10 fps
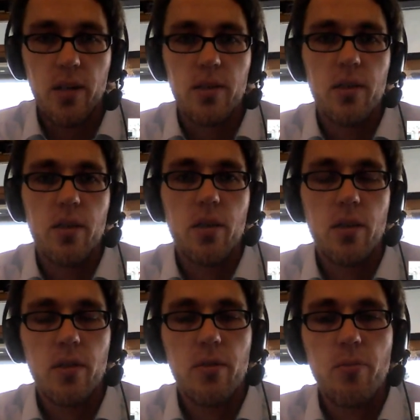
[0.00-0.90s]

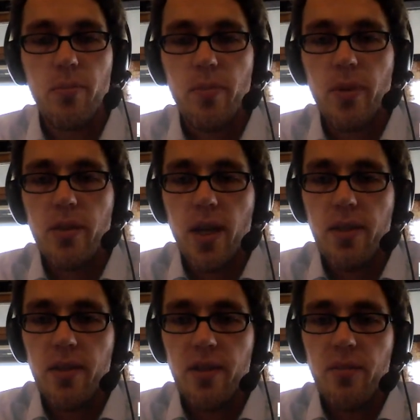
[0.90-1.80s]
So
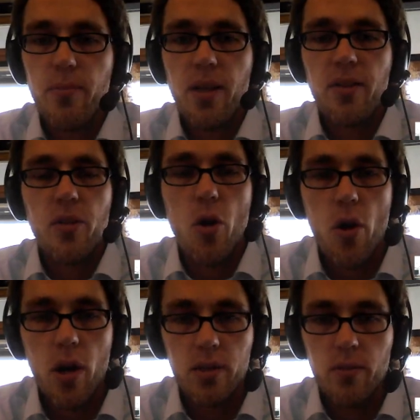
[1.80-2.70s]

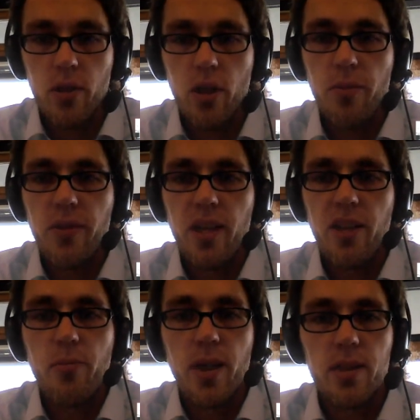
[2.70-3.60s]
scientists must learn
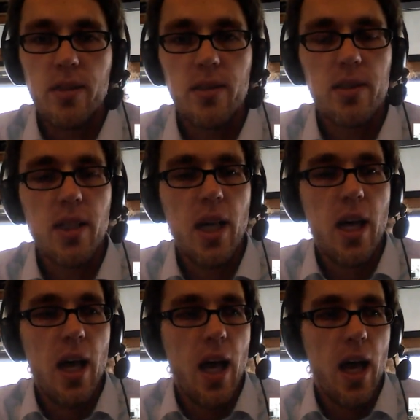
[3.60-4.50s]
open science
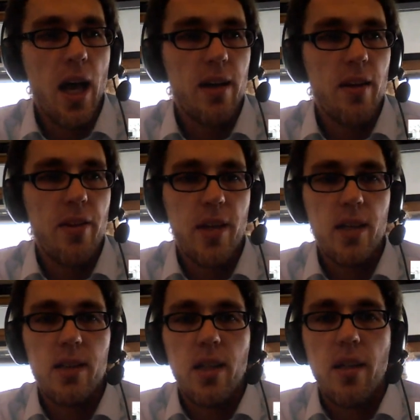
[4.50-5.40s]
practices,
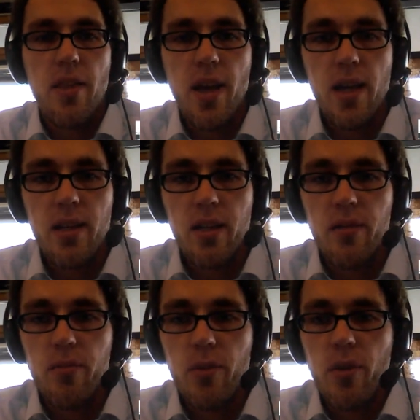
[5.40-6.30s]
and I think
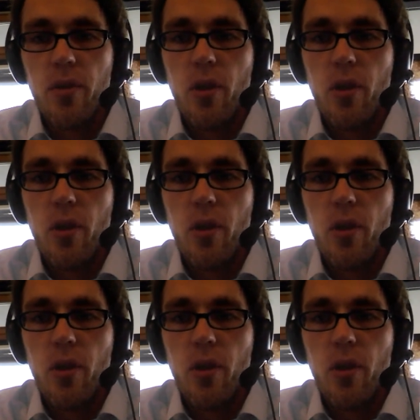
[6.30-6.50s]
that